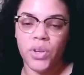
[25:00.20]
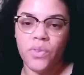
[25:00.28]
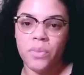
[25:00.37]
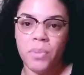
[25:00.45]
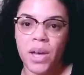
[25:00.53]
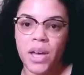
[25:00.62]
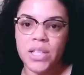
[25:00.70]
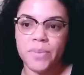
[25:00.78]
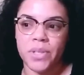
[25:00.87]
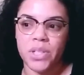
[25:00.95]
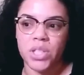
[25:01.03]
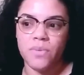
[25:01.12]
my husband.
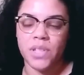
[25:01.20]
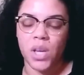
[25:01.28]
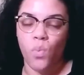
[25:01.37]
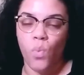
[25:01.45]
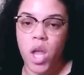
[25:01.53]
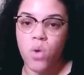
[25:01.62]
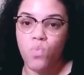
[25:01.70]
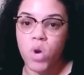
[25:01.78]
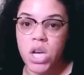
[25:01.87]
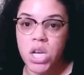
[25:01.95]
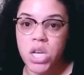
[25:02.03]
And she was like, wait, what?